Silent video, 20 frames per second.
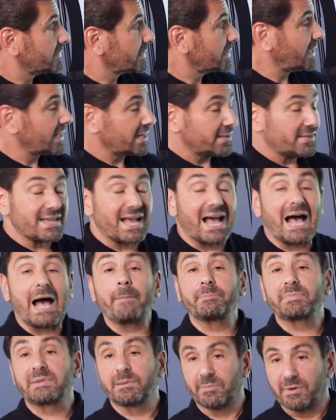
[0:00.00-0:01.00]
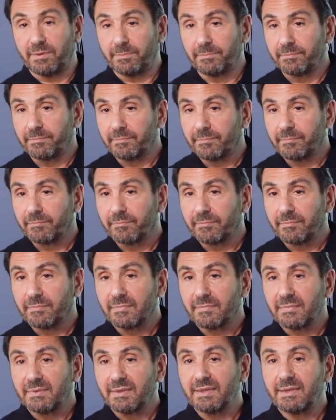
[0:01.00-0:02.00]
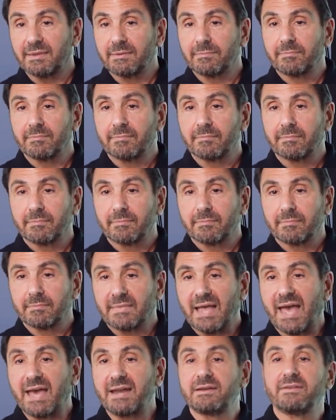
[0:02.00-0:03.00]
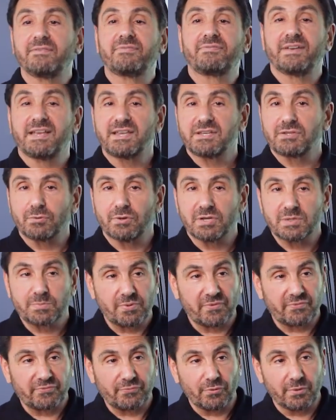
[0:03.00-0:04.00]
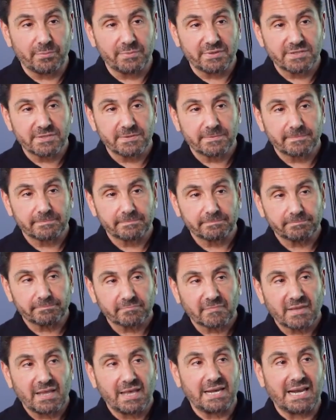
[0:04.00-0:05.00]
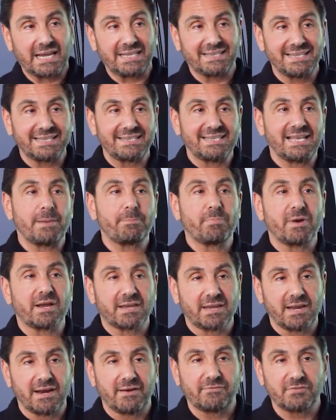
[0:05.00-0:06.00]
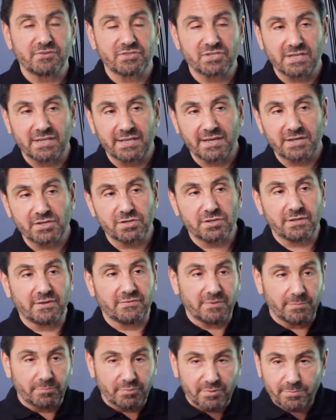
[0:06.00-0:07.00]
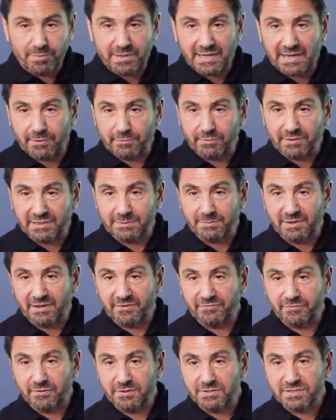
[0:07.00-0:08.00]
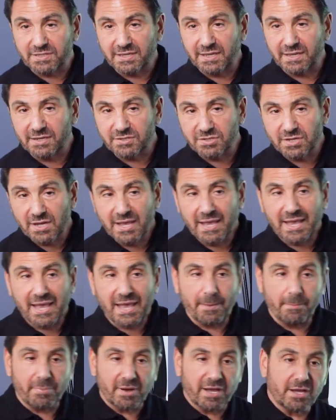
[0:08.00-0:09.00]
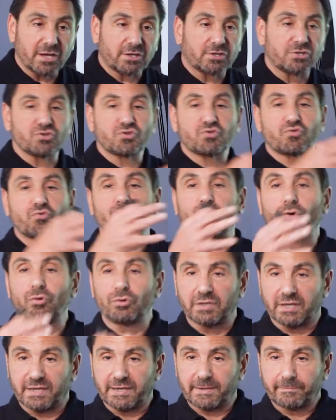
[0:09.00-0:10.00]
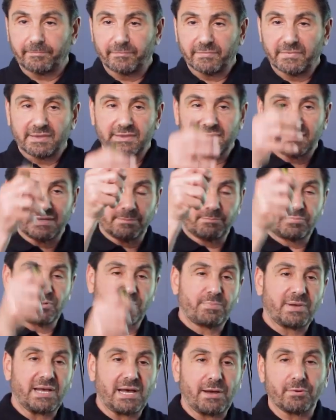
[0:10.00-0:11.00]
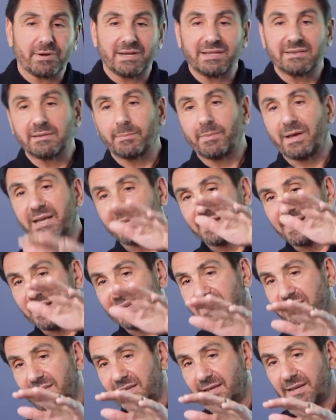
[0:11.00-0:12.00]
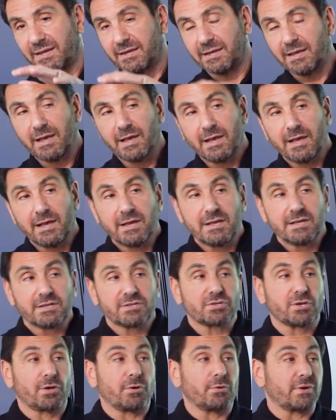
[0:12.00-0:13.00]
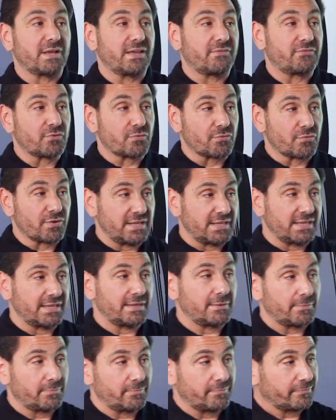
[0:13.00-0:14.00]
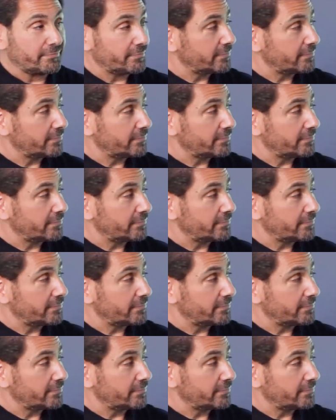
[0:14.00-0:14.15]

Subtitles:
kind of the optimum additive phase noise performance. And I did that by careful selection of input power into my first stage and by controlling the input power into my cascade. So if you really